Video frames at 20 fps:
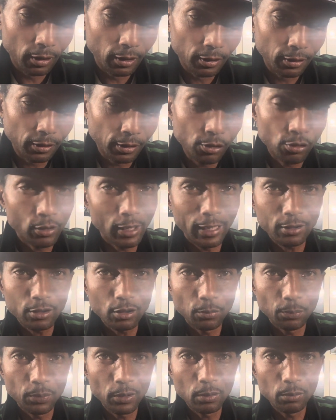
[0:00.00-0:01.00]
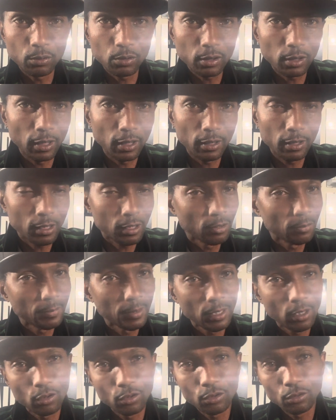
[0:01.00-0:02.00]
Then you got some people say, yo,
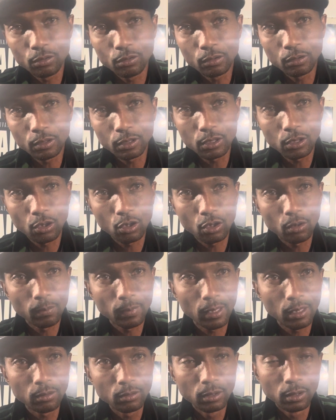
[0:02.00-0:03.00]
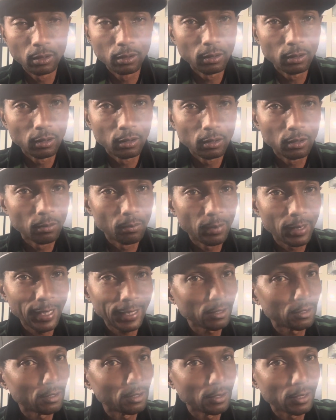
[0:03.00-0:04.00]
man, all you is talk about the back
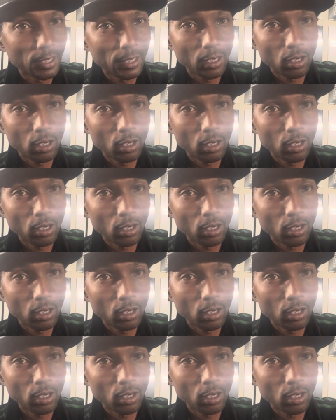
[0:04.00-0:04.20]
in the day.